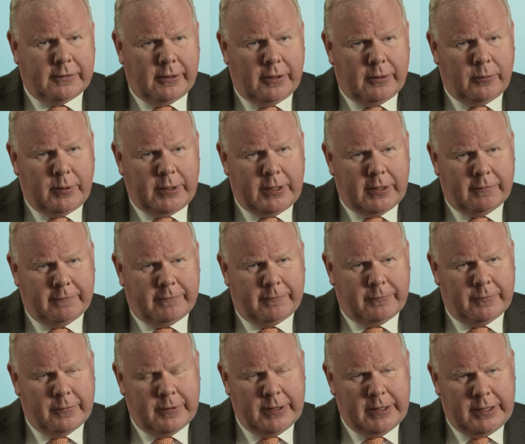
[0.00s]
We have
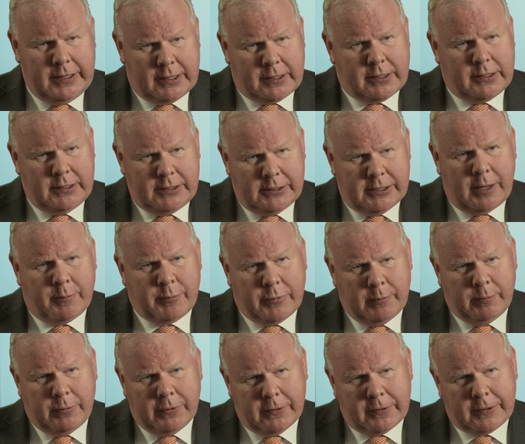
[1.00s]
really cleaned up the
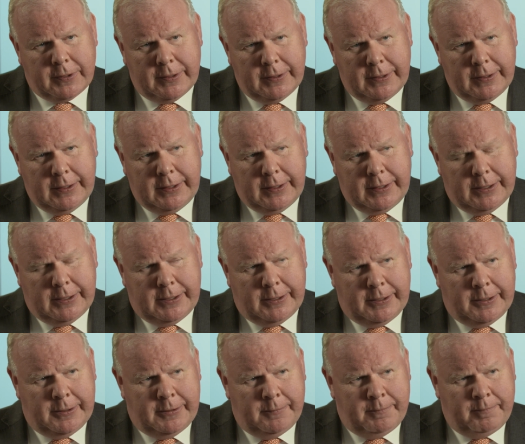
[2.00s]
book.
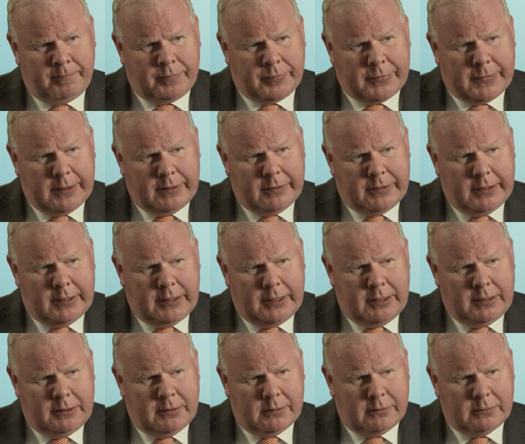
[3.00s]

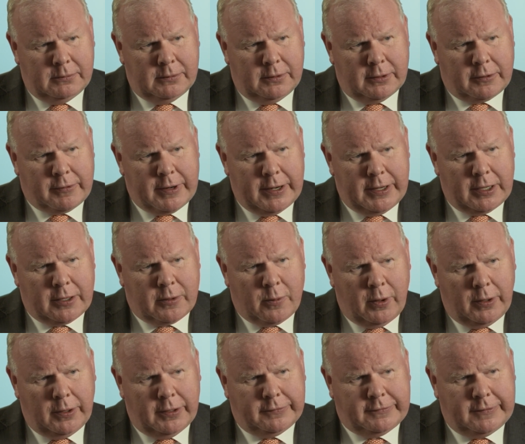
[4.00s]
The credit
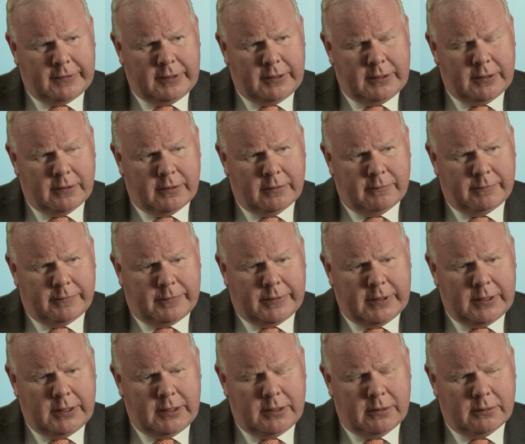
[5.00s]
quality of
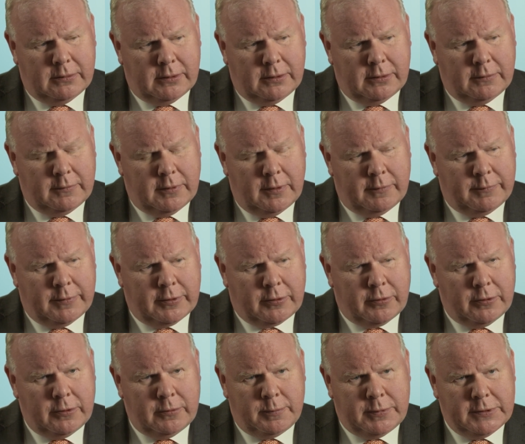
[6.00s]
the
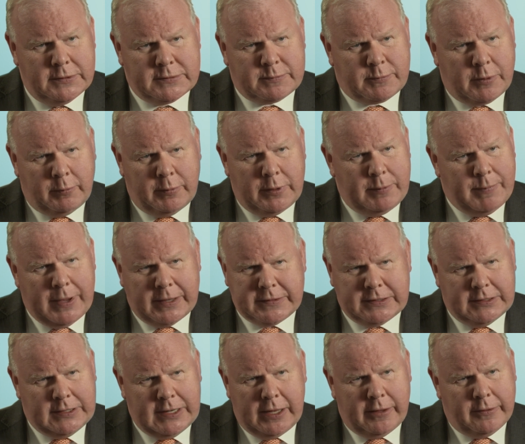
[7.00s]
group is probably
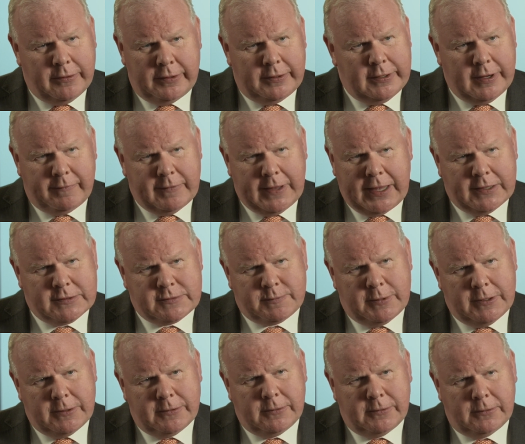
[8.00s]
better now than it ever has
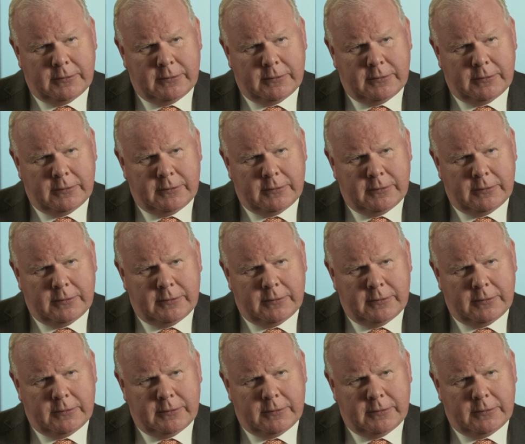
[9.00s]
been.